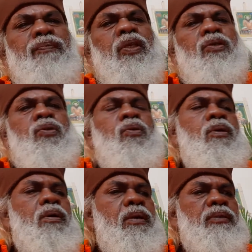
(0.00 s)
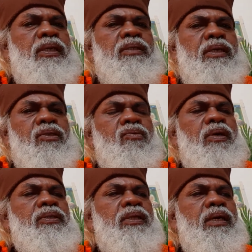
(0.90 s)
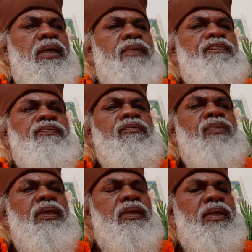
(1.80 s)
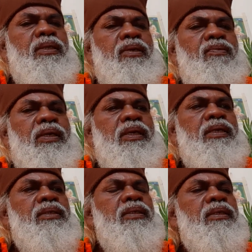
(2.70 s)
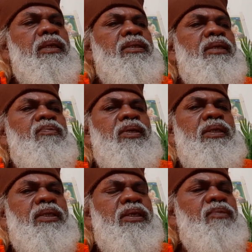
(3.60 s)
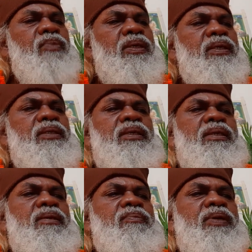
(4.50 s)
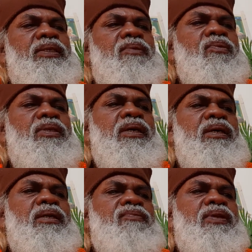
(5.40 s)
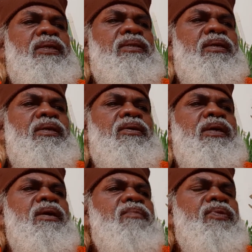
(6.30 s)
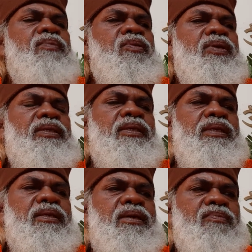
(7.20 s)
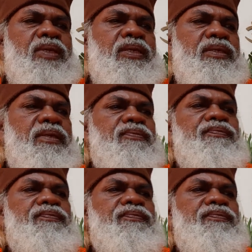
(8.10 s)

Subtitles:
So all the tattvas are, in other words, nothing but the Panchabhuta different permutation and combination.